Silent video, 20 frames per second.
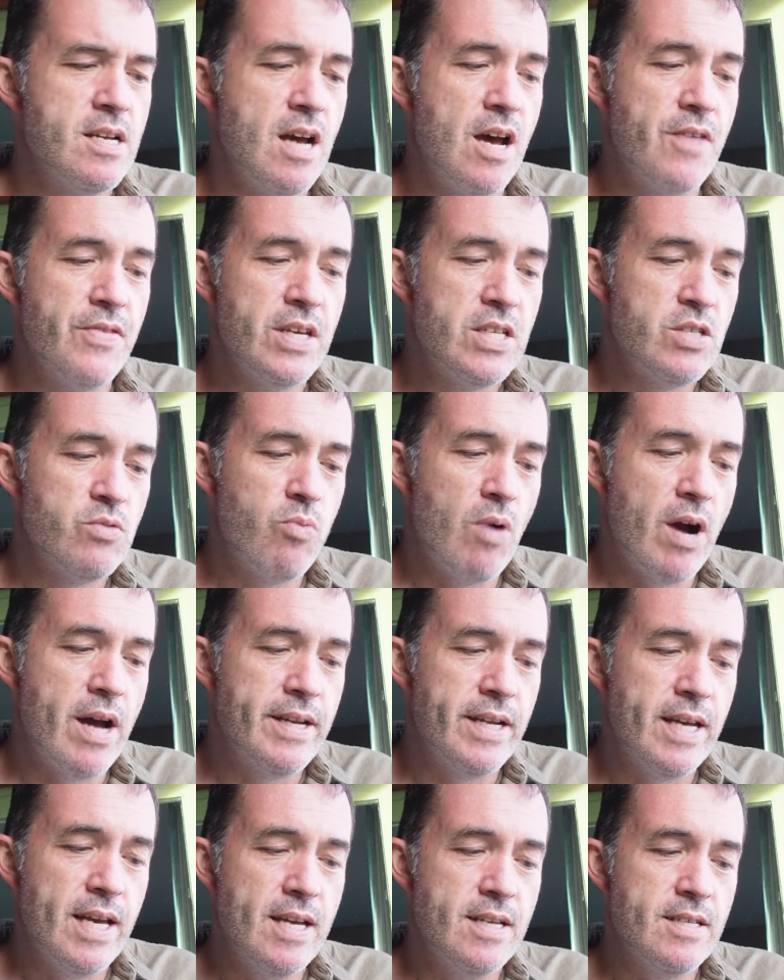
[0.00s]
And this
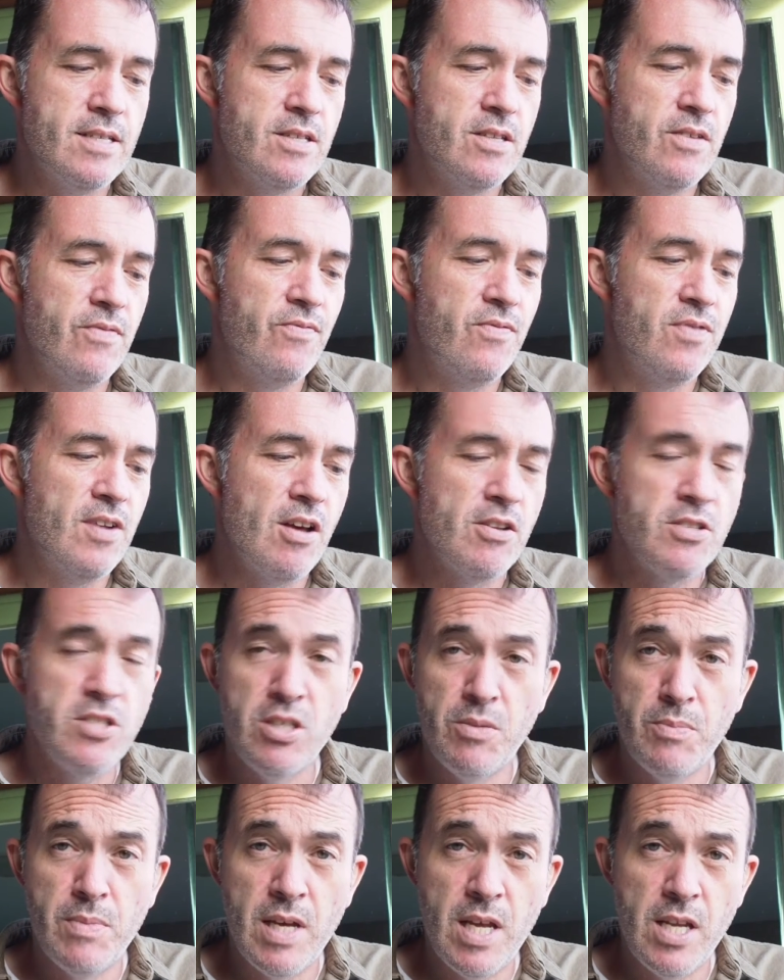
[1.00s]
wine is the
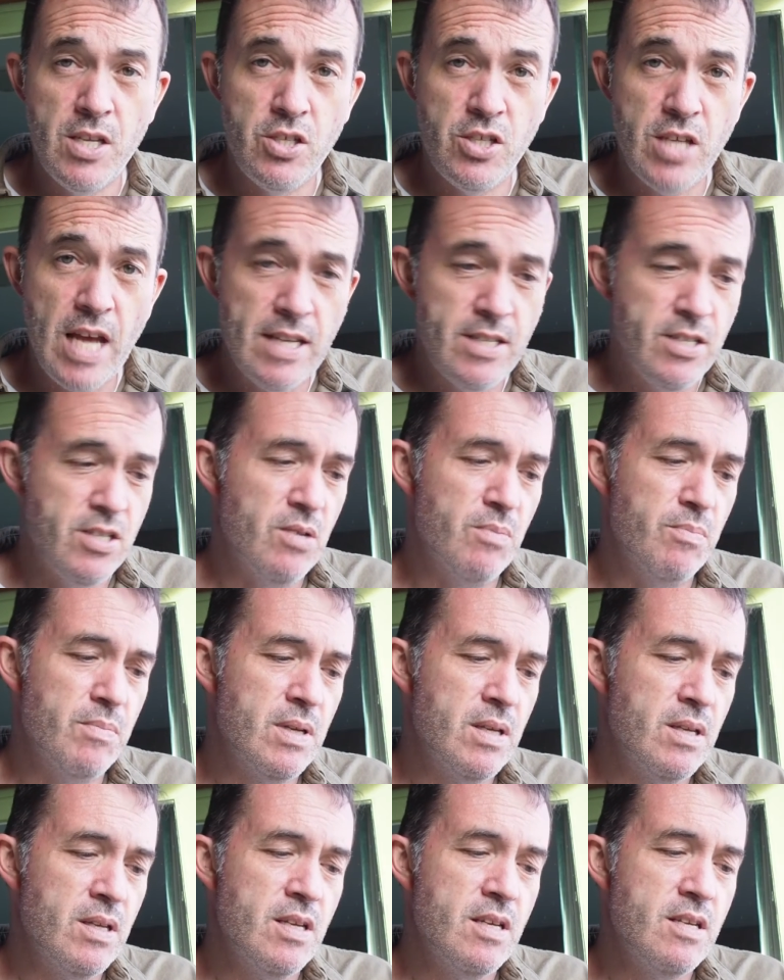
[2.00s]
Flotsam and Jetsam
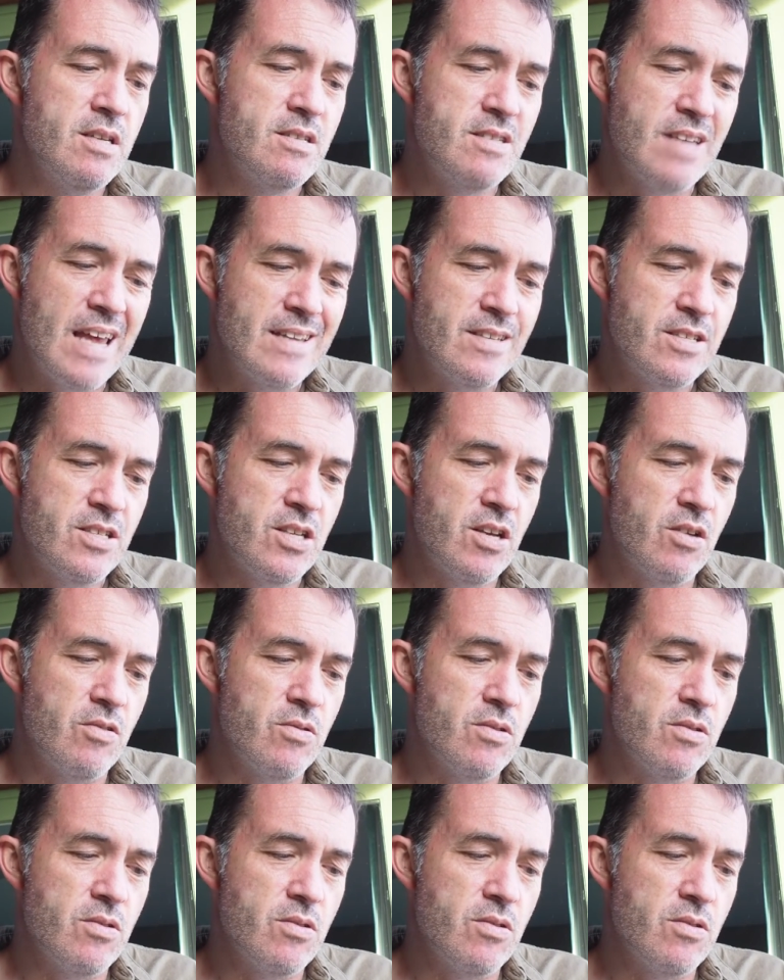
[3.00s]
Cinsault.